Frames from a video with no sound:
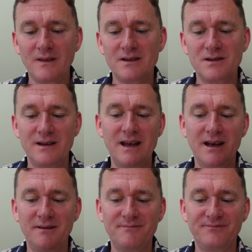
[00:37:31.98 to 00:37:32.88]
So again,
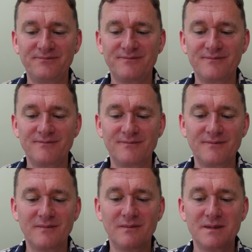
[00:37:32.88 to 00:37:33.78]

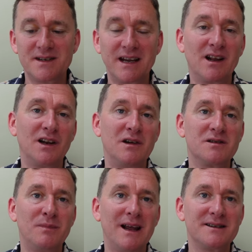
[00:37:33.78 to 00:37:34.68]
single-use
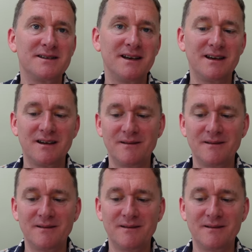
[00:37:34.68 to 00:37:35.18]
plastic.